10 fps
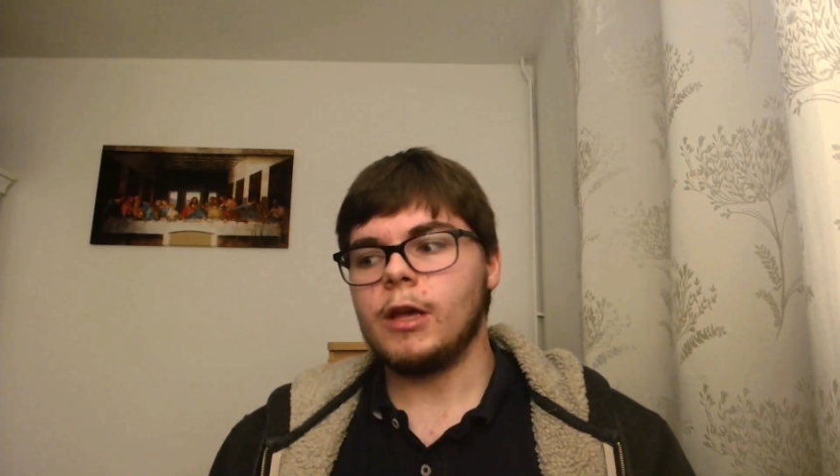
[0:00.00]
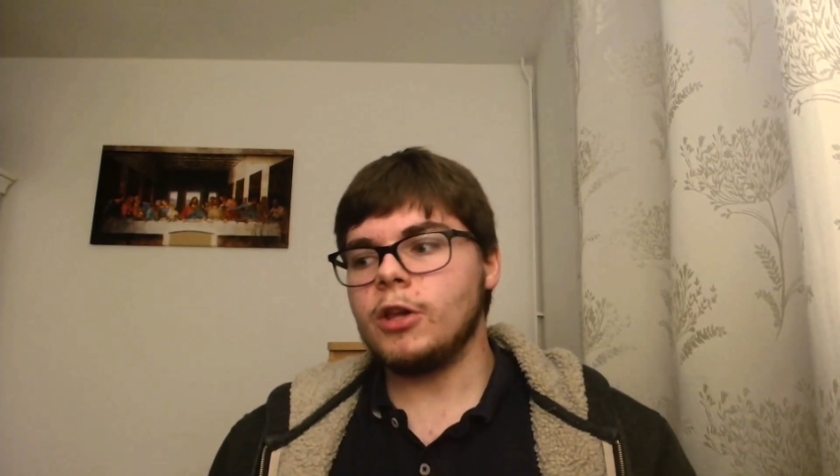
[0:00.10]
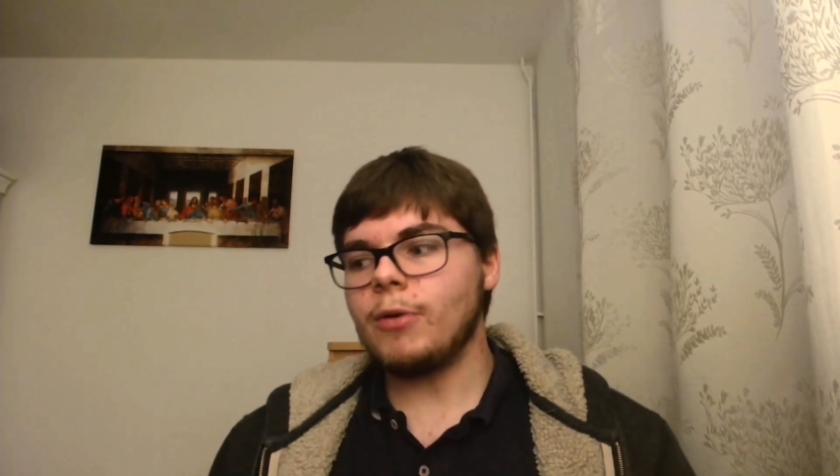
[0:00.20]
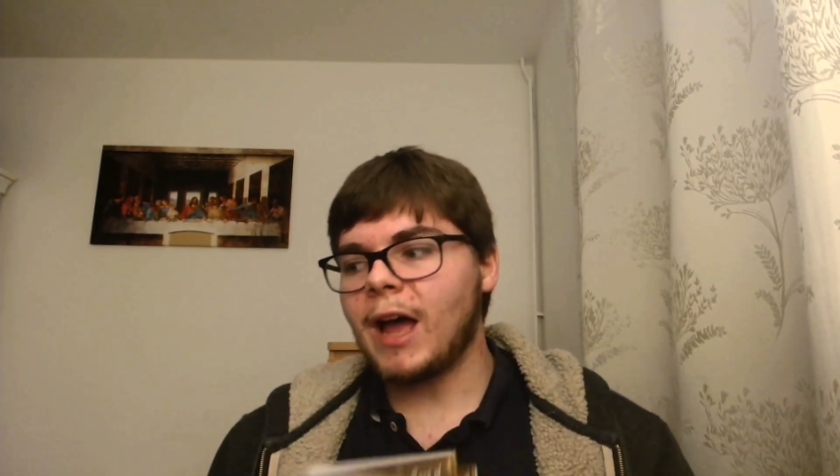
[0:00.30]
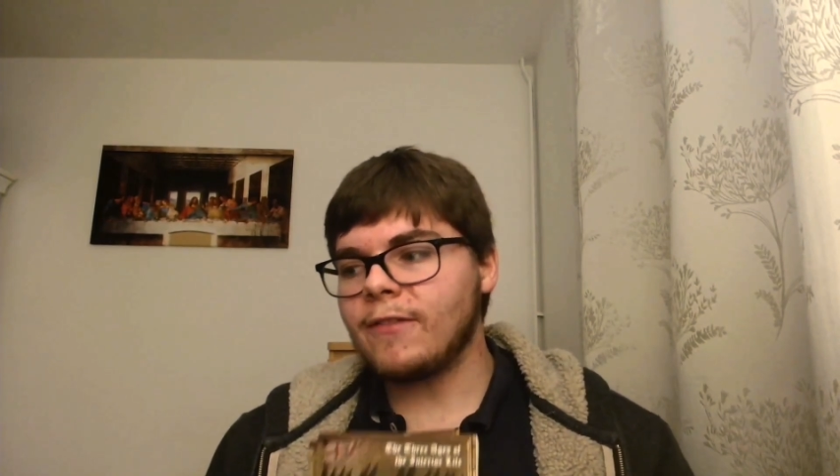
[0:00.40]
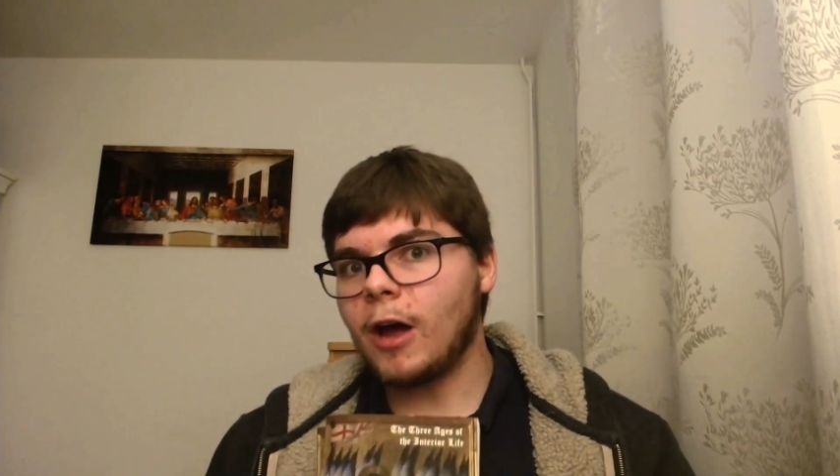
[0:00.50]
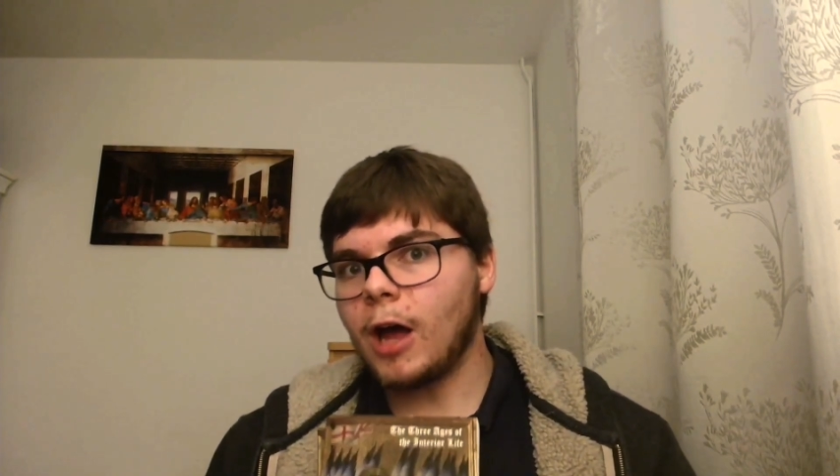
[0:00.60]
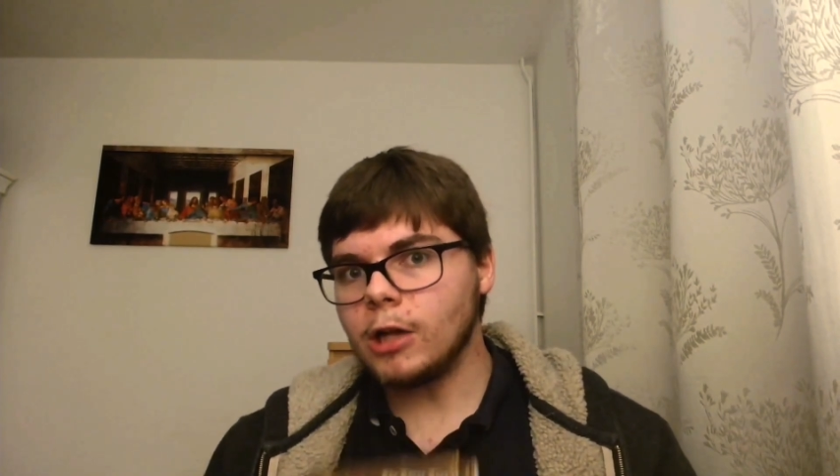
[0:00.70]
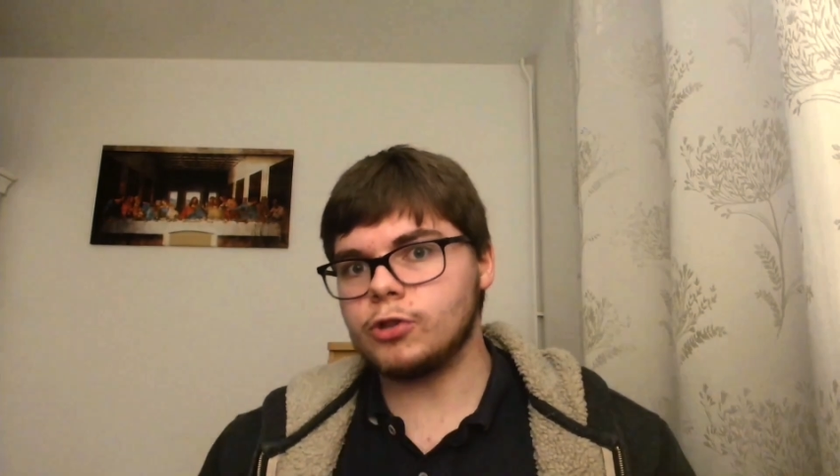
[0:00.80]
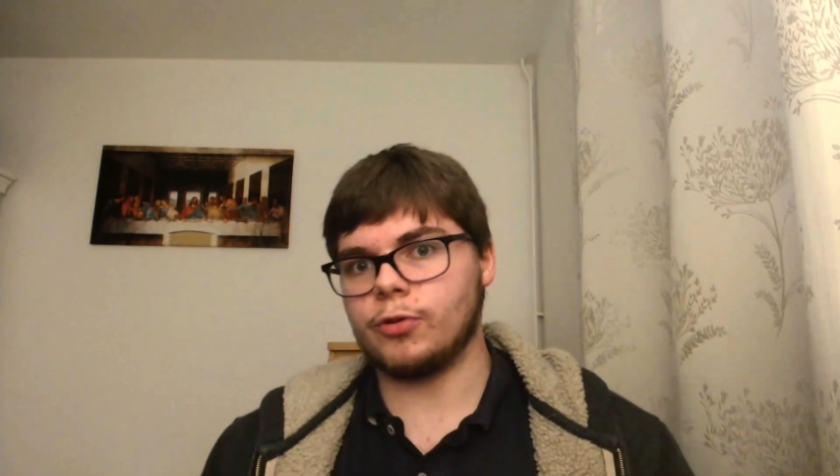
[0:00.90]
You have
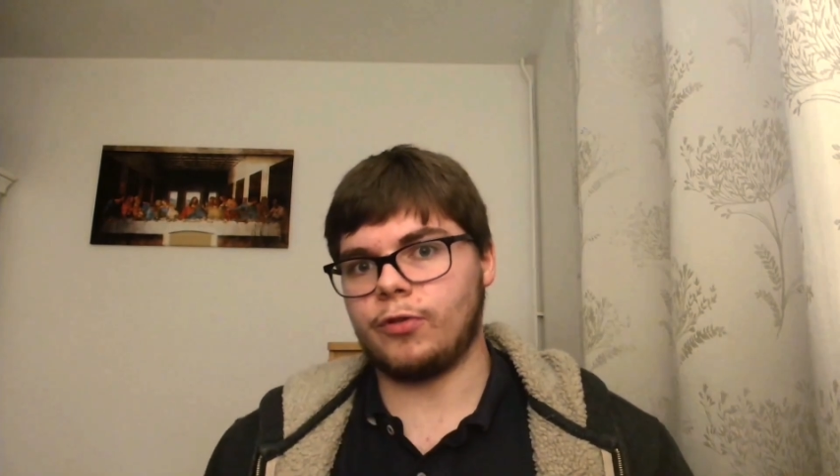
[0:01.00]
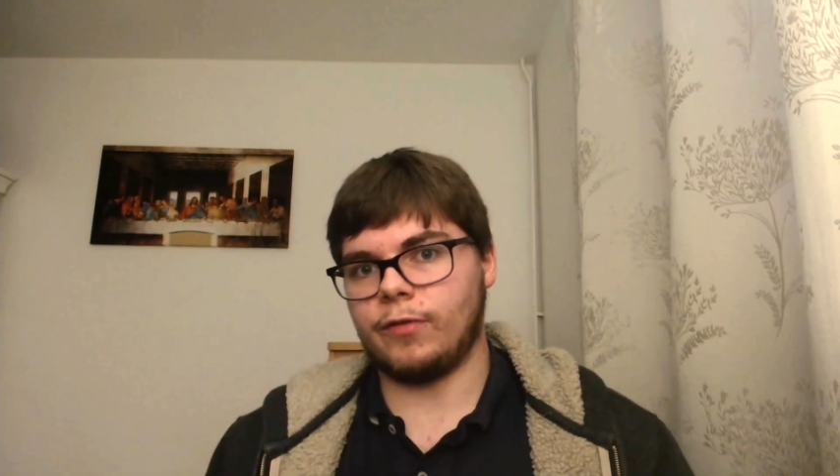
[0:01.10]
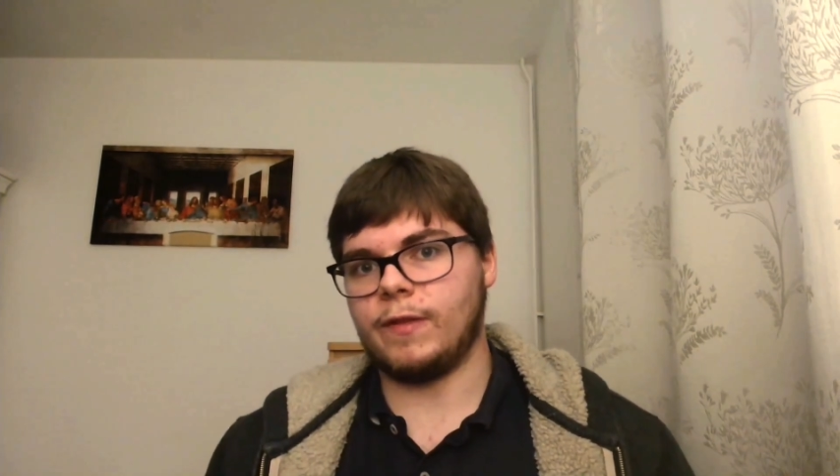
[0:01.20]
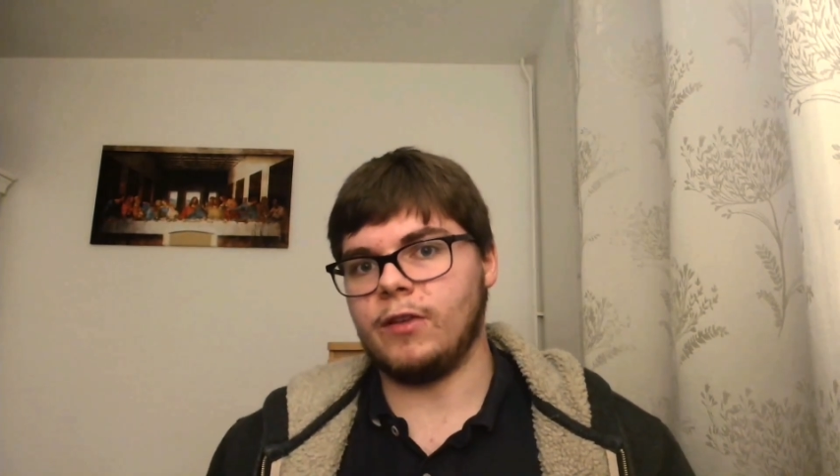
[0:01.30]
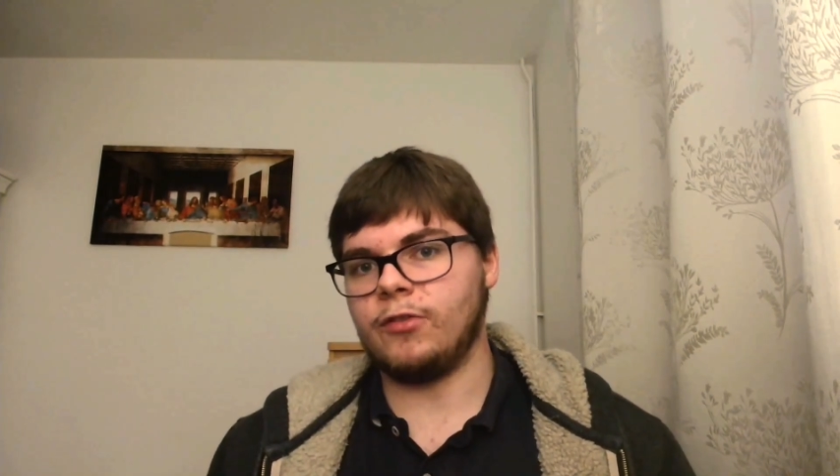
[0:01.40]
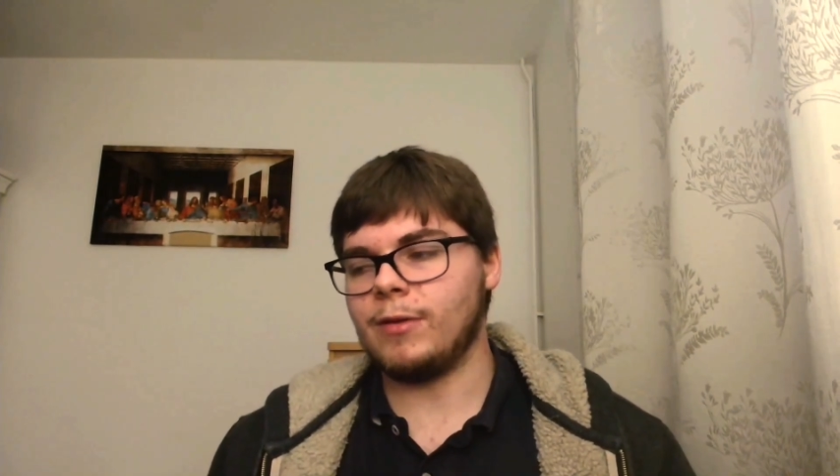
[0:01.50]
hundreds of these.